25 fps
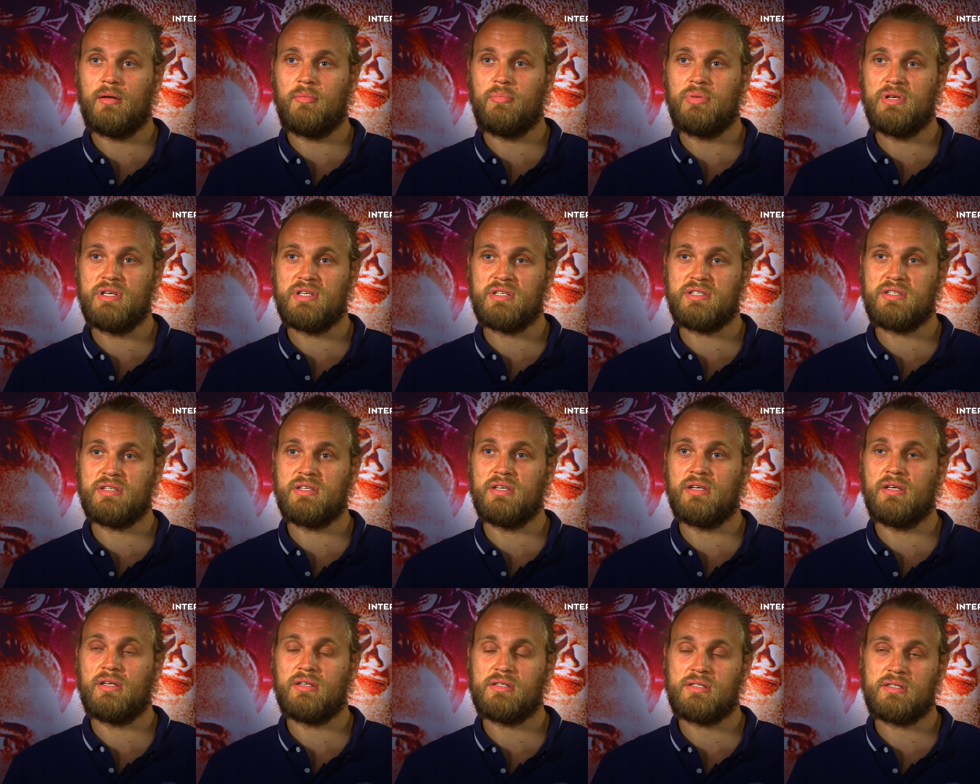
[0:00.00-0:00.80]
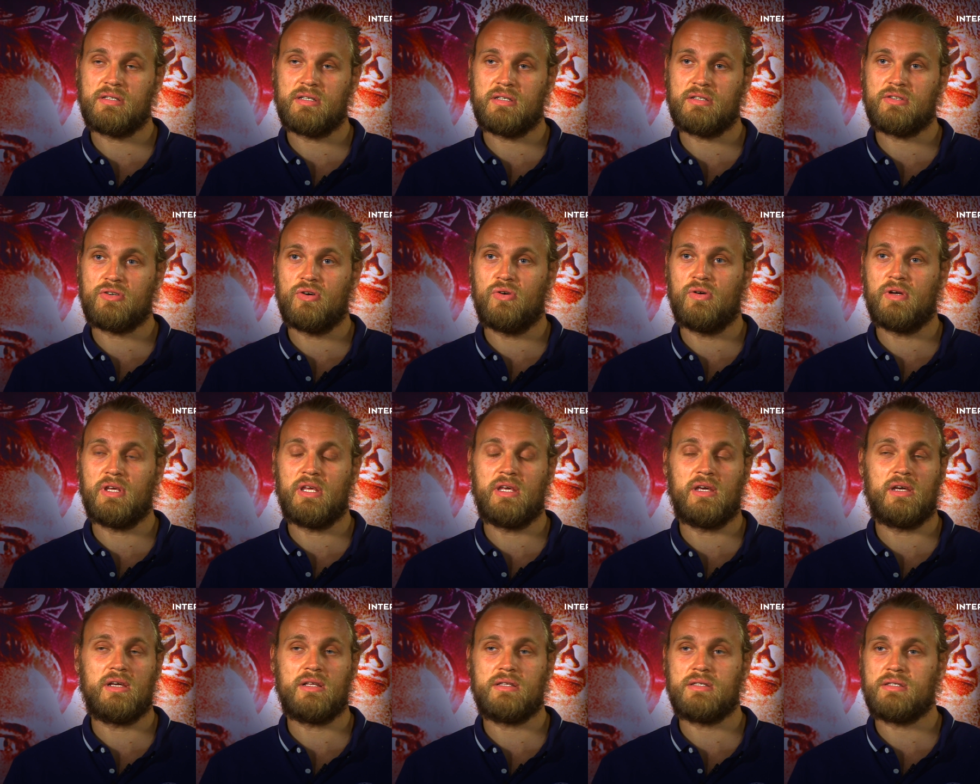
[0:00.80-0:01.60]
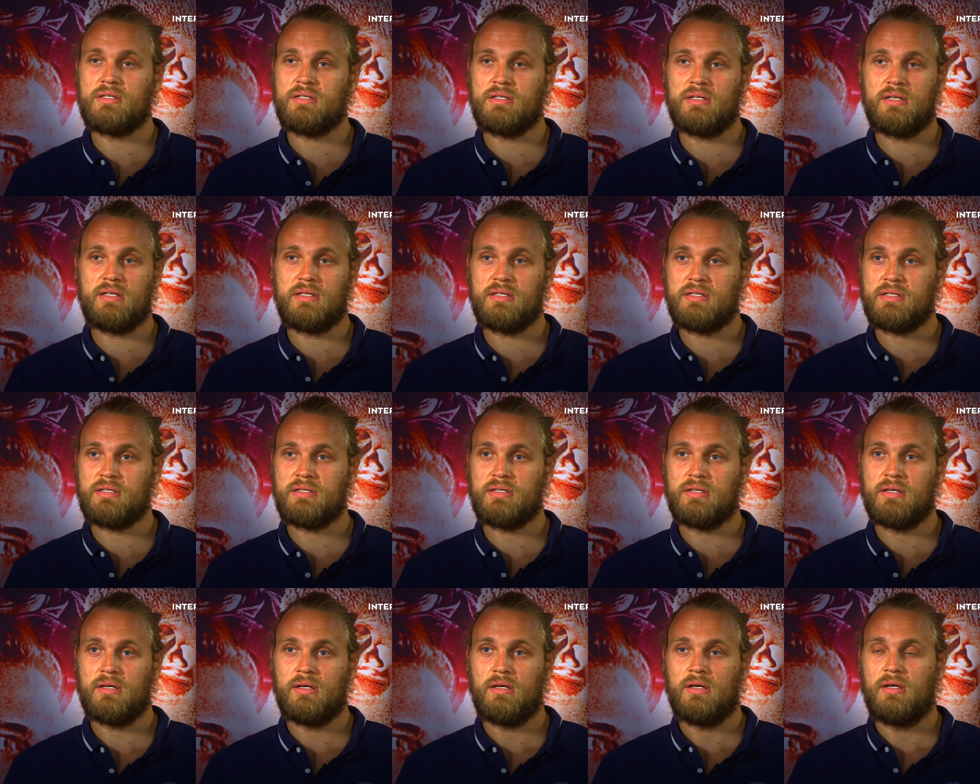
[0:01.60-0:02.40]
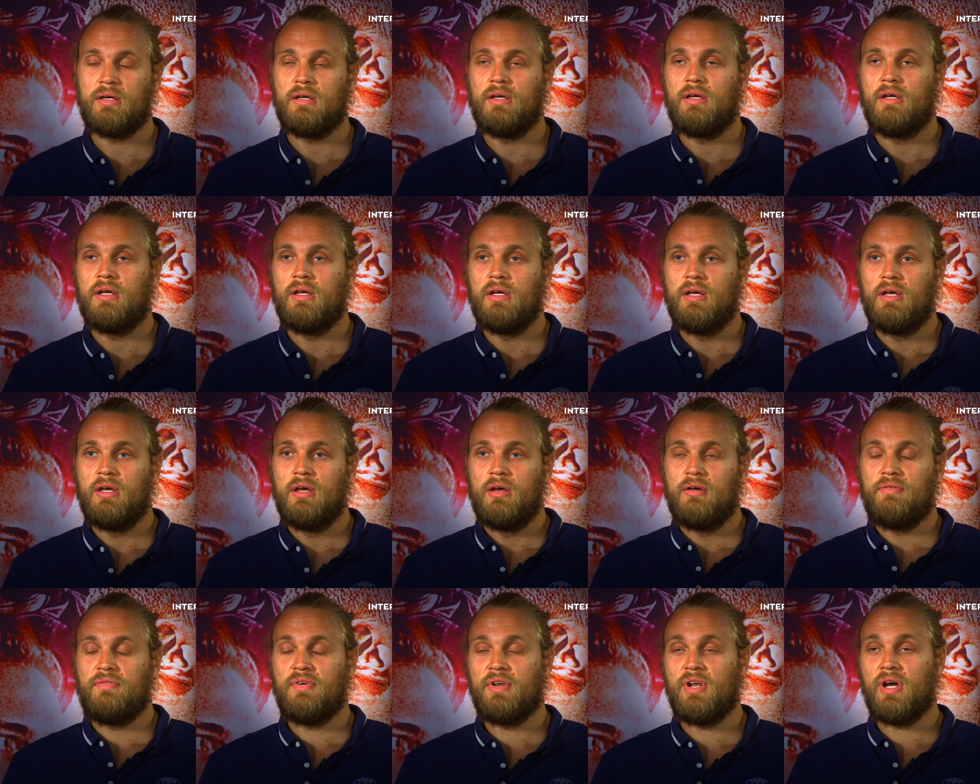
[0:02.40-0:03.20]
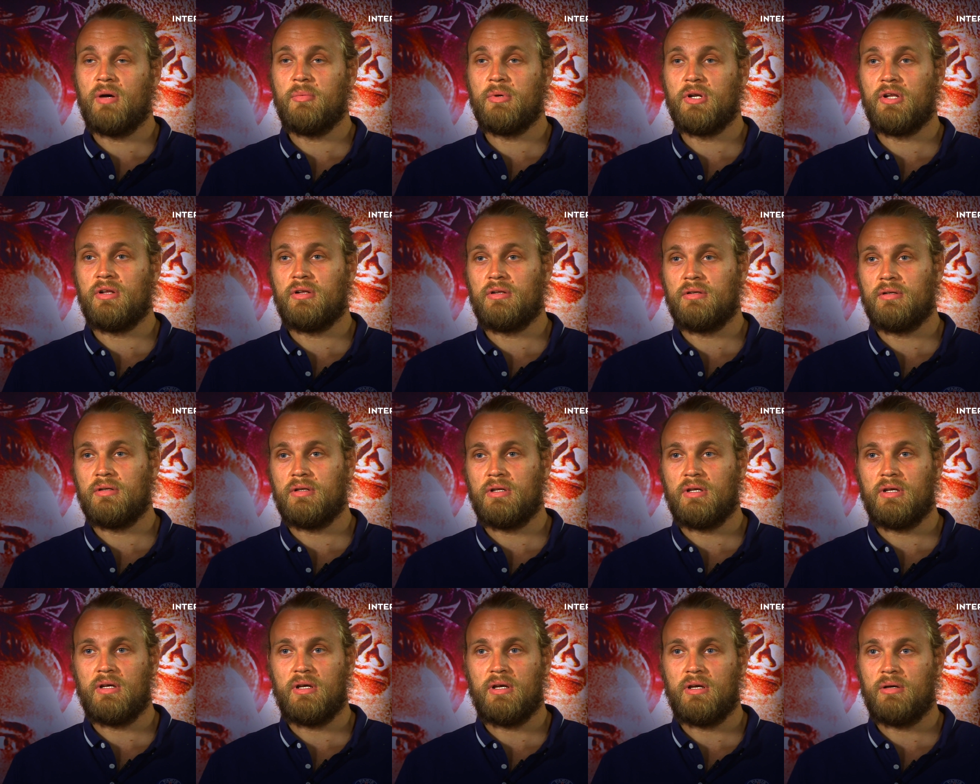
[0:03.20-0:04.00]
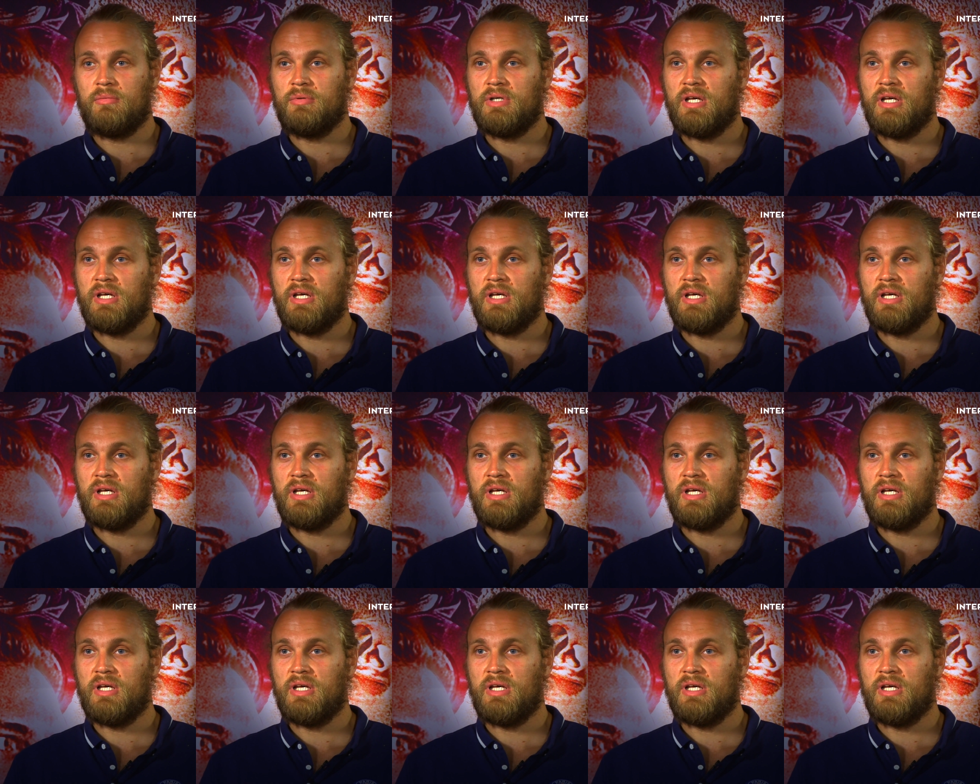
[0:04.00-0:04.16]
PSG is going here. It's phenomenal.